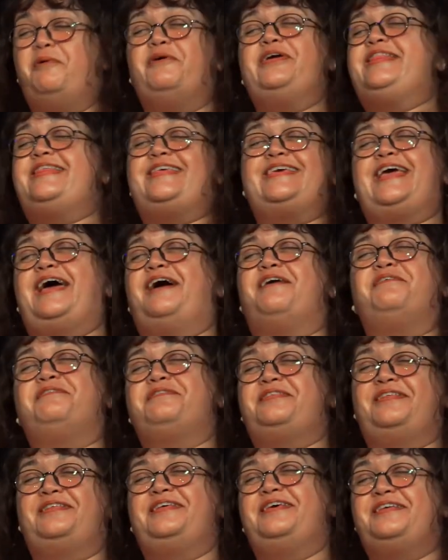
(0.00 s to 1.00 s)
pointing
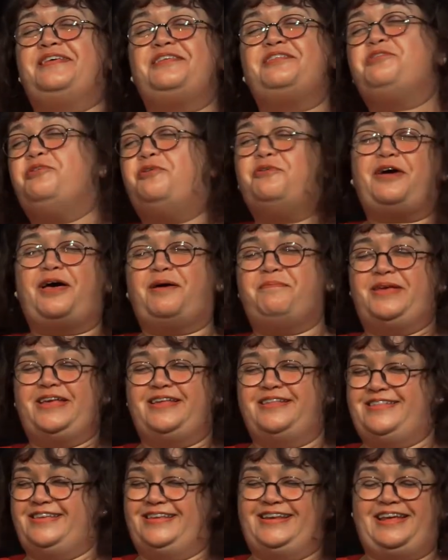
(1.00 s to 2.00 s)
out
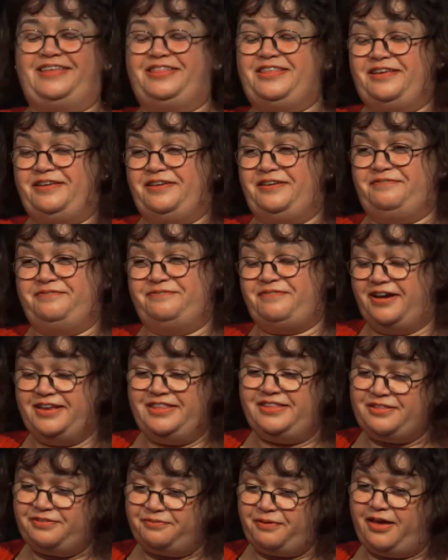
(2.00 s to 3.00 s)
shortcomings in other
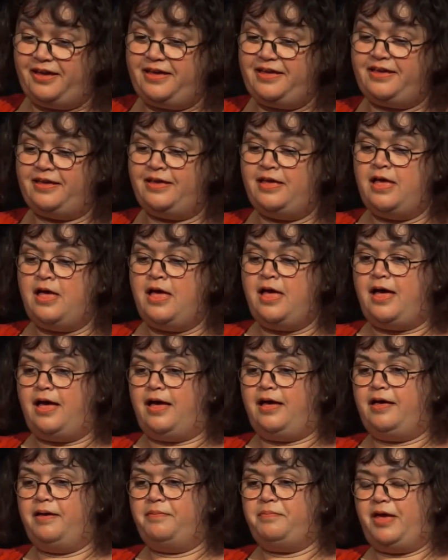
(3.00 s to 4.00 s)
writers' work.
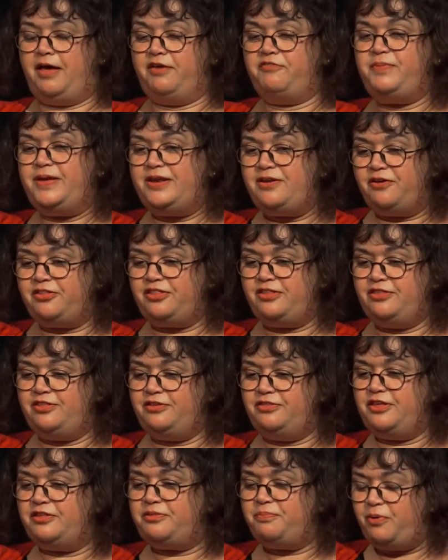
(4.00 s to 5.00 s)
Um, I've been asked to
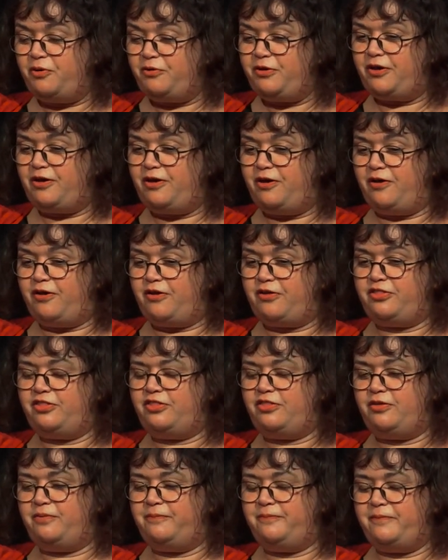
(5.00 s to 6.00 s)
do this
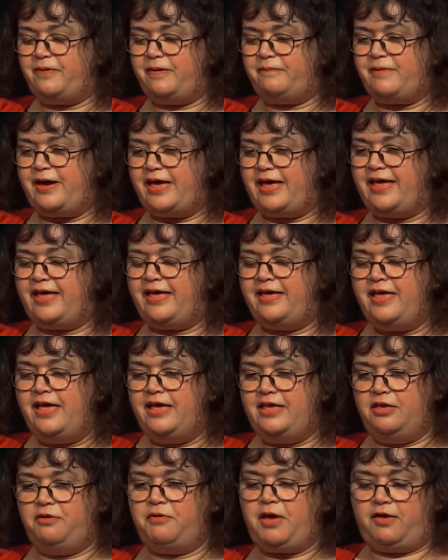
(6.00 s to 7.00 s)
podcast where
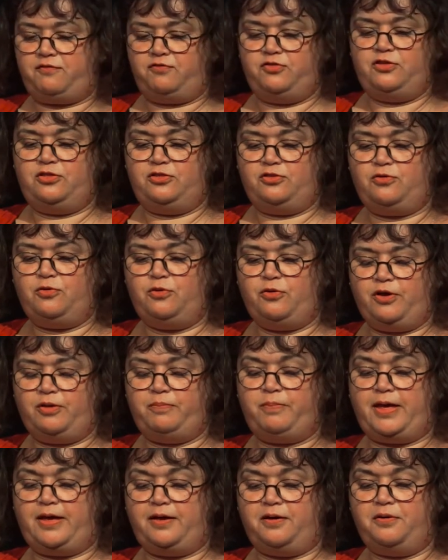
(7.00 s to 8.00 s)
you have to talk
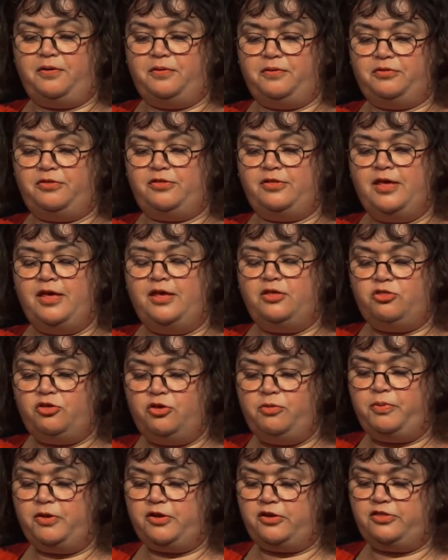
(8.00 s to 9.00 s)
about
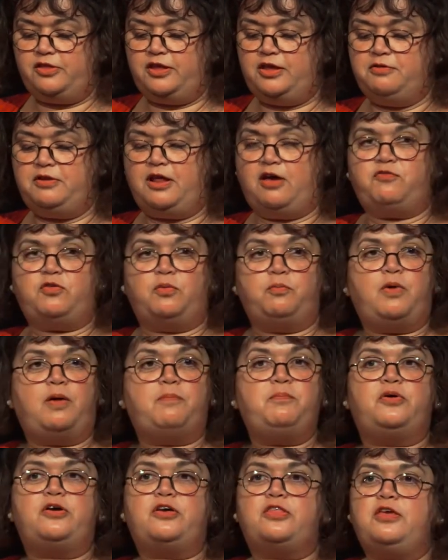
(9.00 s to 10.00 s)
two books that you love and
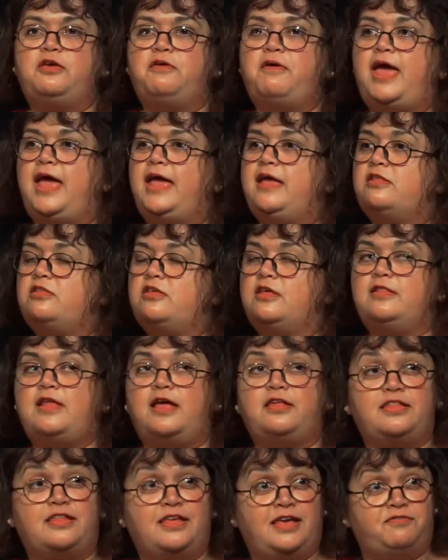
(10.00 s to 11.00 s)
one book that you hate, and
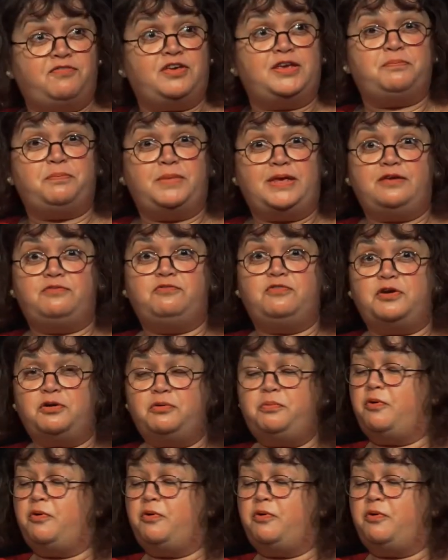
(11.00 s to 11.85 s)
that's giving me real